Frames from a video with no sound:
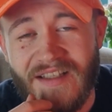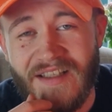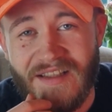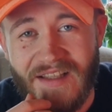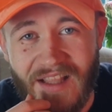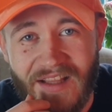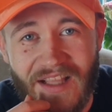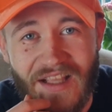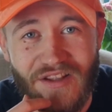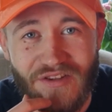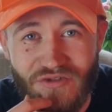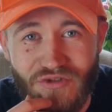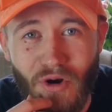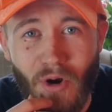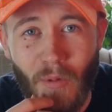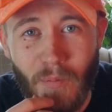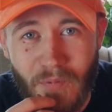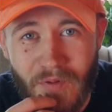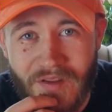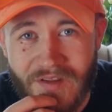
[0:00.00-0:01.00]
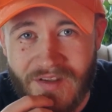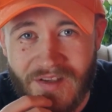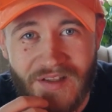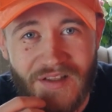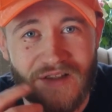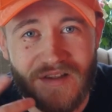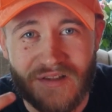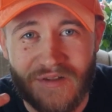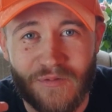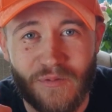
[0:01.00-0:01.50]
let it drop
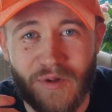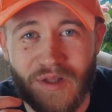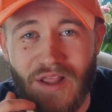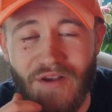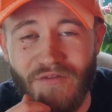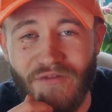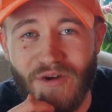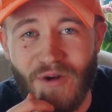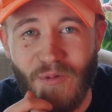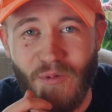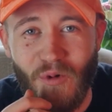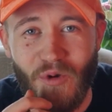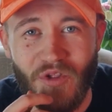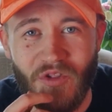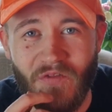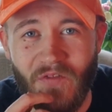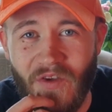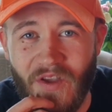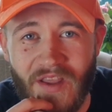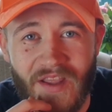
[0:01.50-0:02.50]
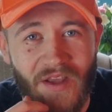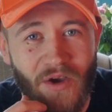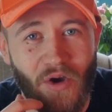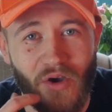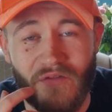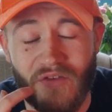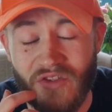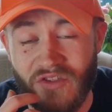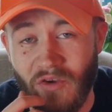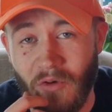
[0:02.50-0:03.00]
until whenever it was that he
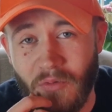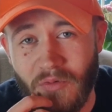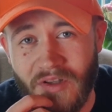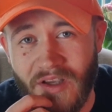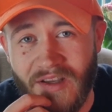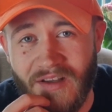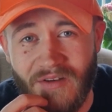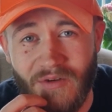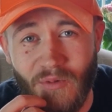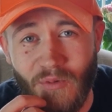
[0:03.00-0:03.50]
either sold it